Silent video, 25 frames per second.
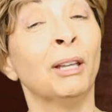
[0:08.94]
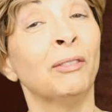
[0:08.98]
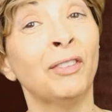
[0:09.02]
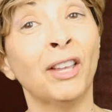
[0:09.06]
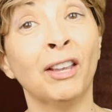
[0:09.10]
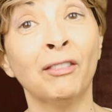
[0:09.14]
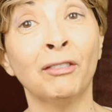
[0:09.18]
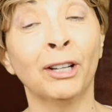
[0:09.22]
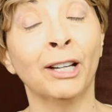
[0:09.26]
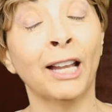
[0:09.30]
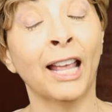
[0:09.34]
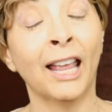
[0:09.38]
my
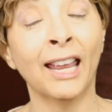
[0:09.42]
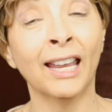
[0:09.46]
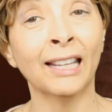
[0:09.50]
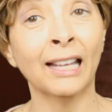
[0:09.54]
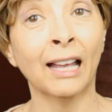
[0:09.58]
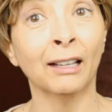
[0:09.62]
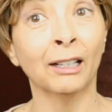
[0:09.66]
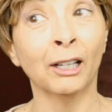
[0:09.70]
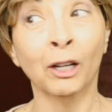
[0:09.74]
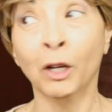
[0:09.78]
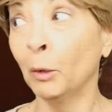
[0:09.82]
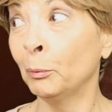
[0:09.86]
favorite
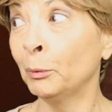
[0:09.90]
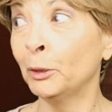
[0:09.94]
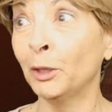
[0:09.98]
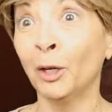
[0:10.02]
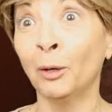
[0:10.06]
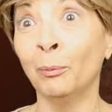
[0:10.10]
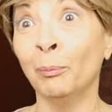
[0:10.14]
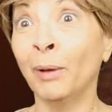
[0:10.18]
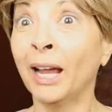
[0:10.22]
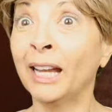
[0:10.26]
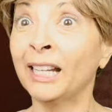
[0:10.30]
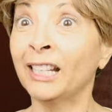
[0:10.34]
hangout. I hope you
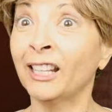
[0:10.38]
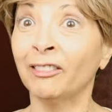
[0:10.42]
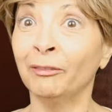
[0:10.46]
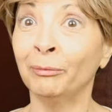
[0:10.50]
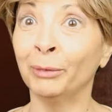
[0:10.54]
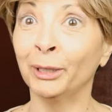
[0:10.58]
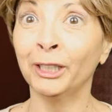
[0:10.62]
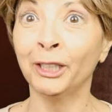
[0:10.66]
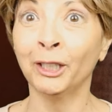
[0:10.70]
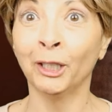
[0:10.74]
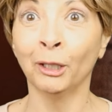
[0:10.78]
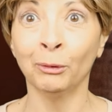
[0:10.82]
don't mind.
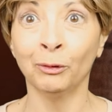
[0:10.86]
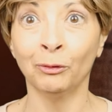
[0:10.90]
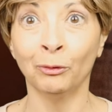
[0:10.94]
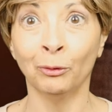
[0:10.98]
I've been here